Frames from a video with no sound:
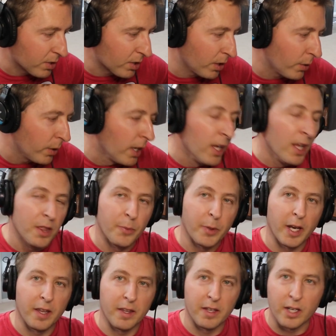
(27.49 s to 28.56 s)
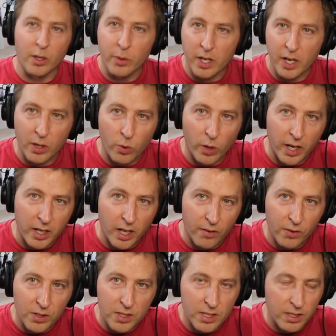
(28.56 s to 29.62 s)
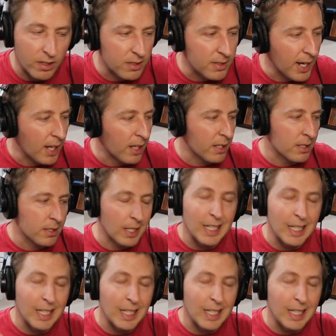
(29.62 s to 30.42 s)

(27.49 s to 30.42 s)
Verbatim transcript: So the beginning of the year, we did a quant conference here in Dallas.